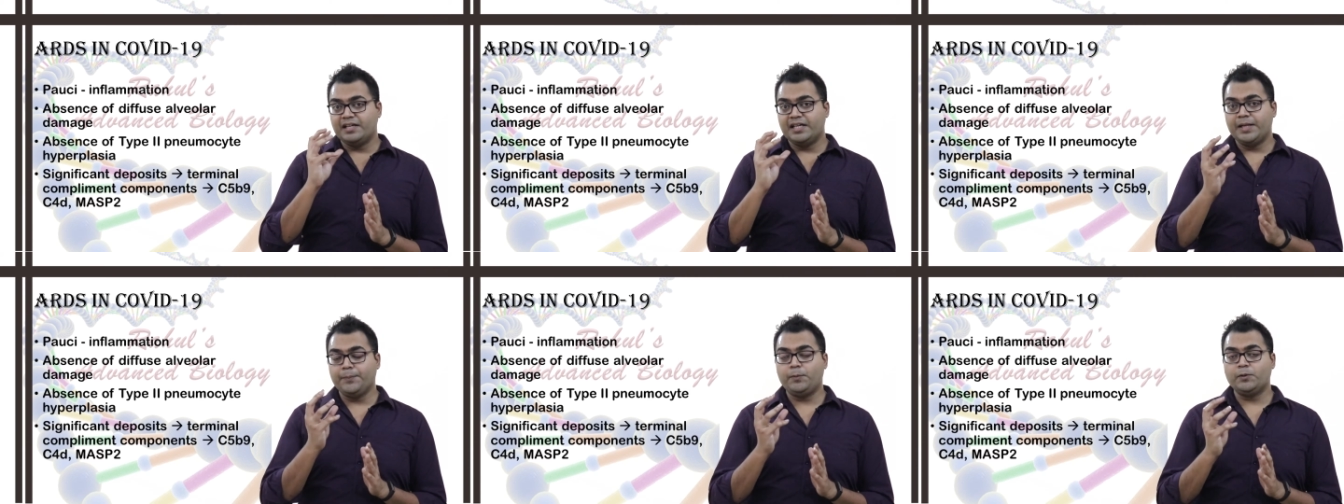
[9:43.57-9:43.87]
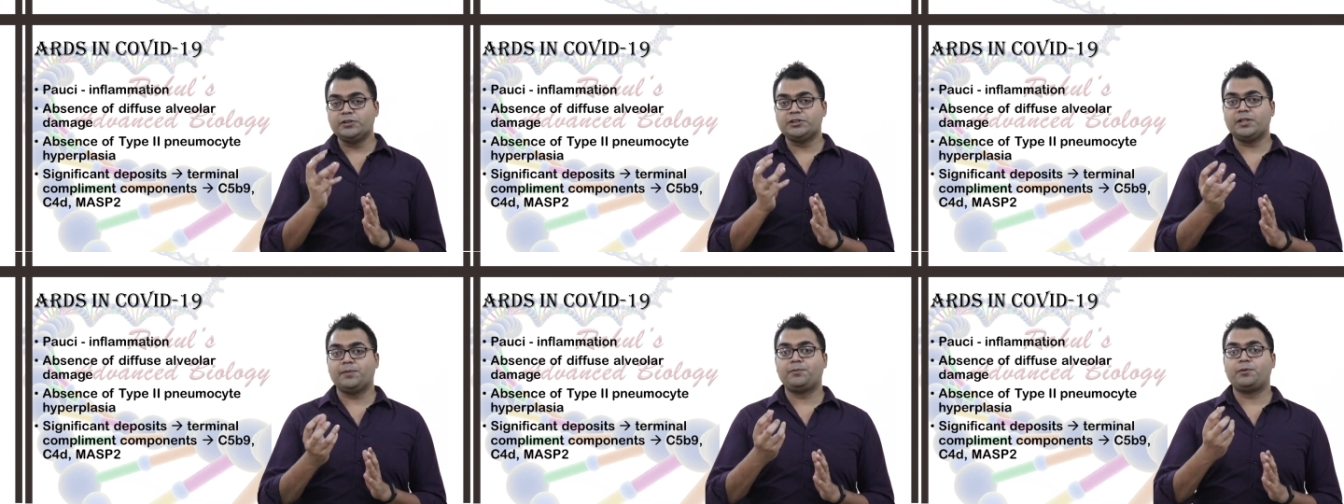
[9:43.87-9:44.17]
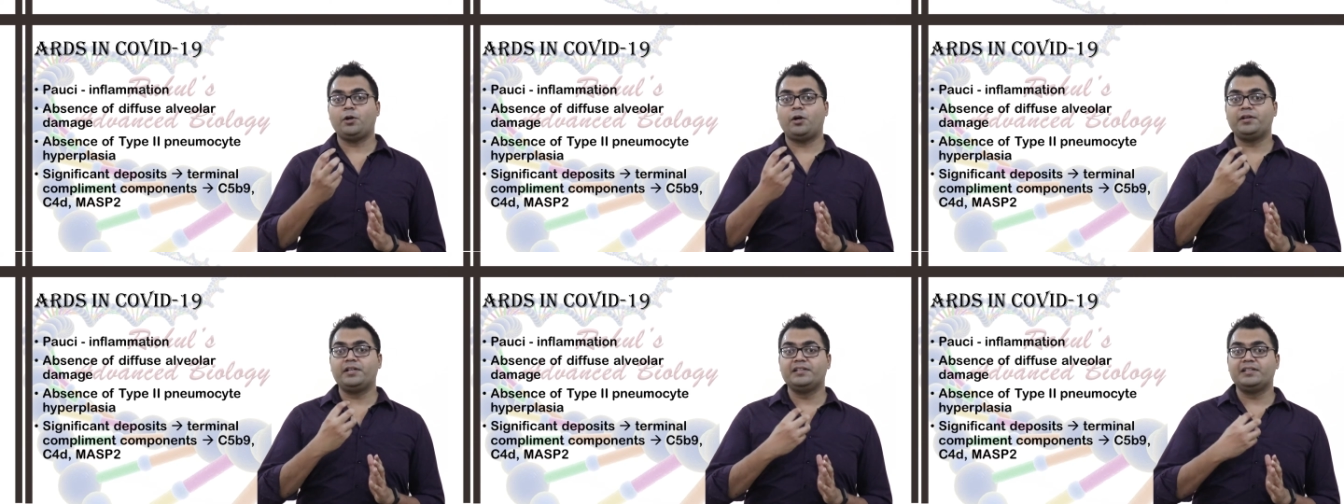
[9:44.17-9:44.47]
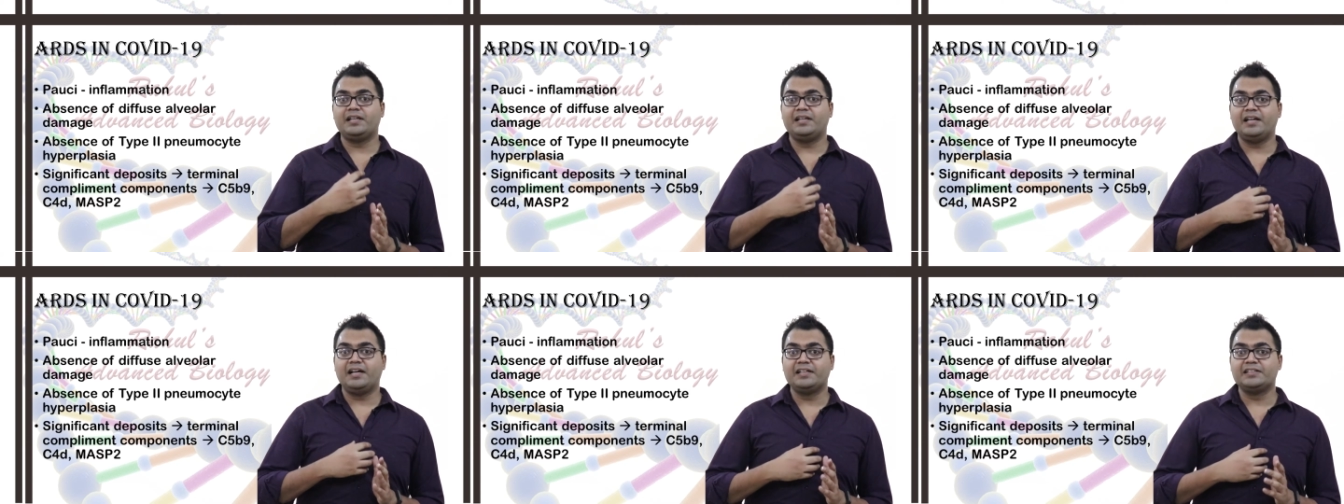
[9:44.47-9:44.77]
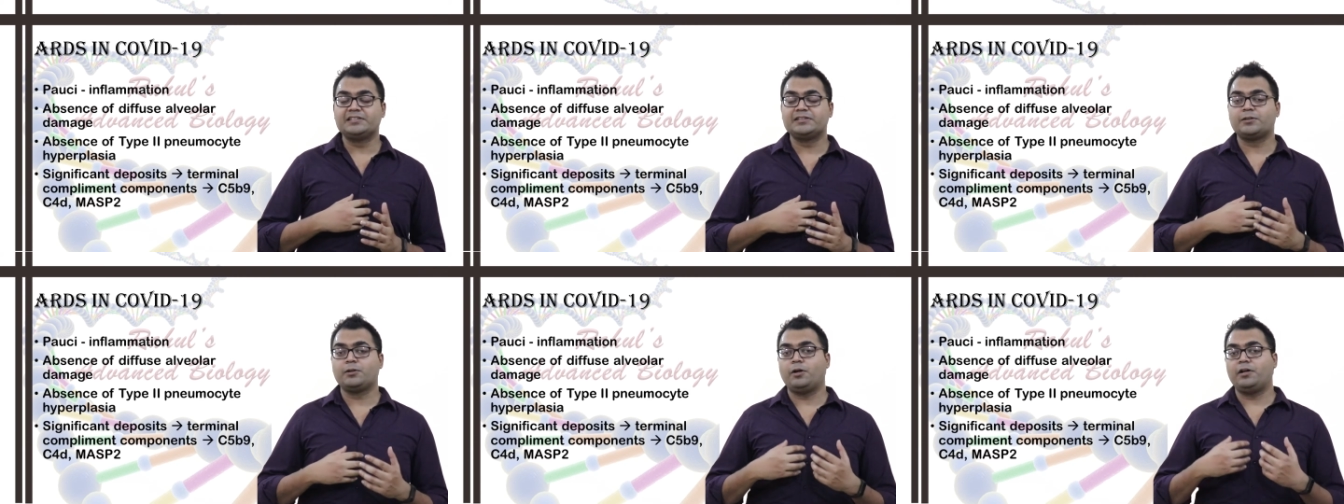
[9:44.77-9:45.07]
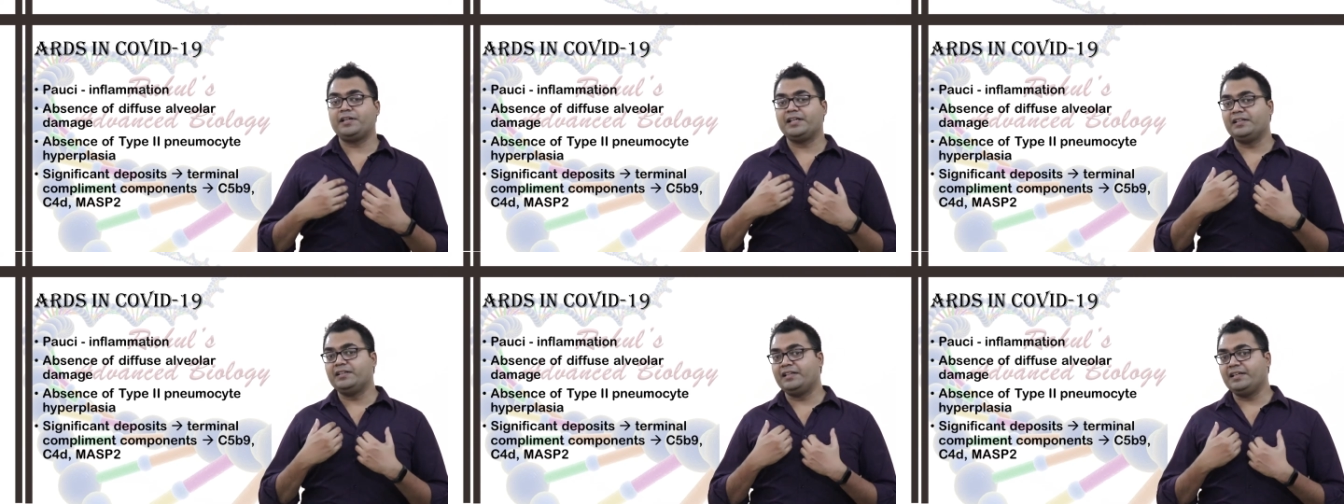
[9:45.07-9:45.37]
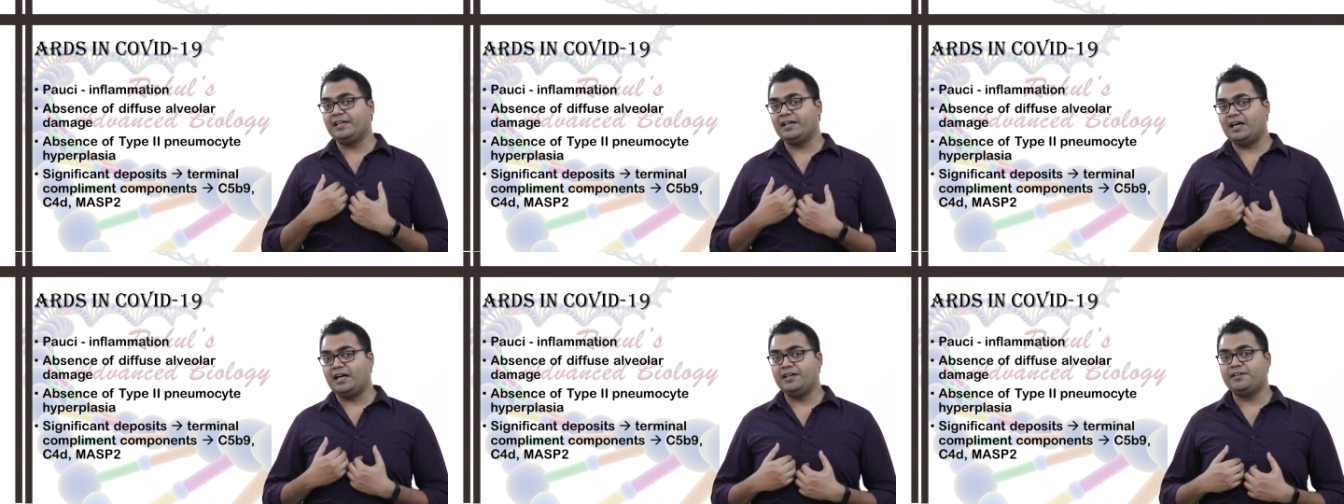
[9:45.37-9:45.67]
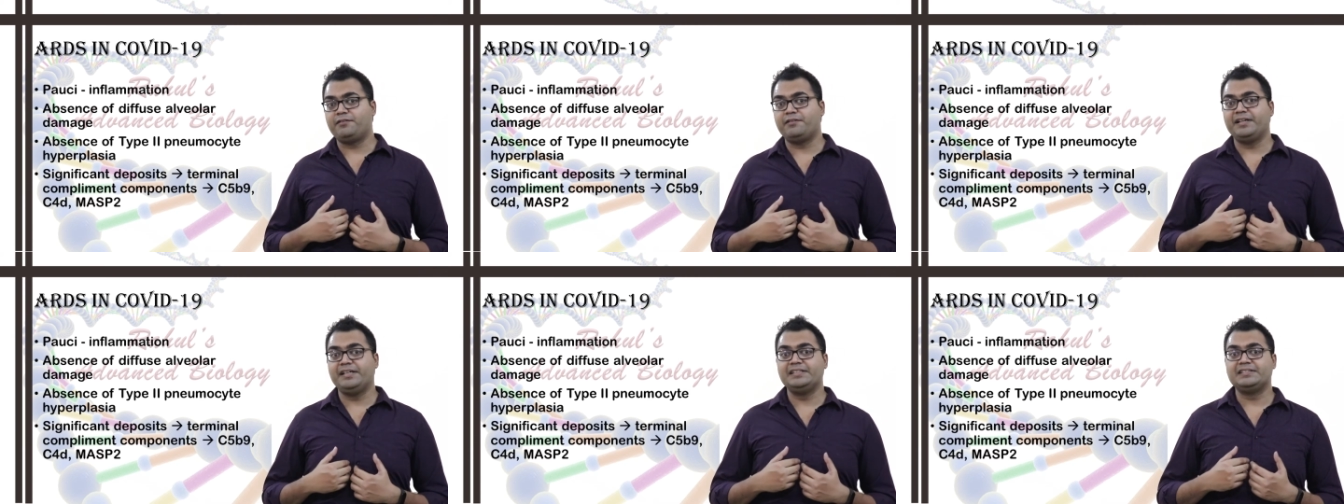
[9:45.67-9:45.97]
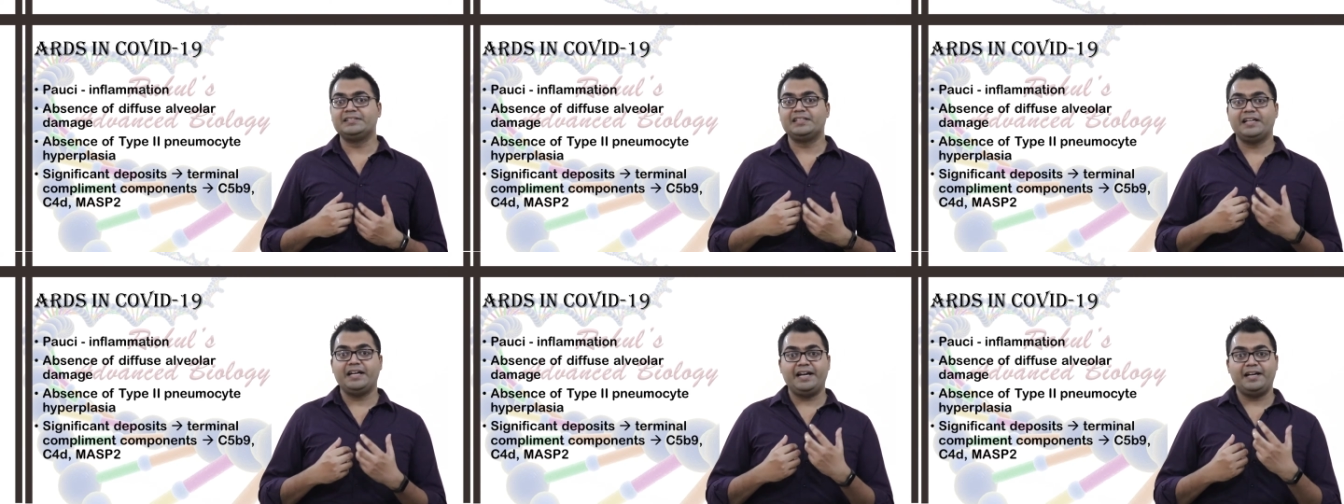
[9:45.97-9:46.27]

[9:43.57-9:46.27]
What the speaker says: deposition of clot in the lungs, clot in the arteries,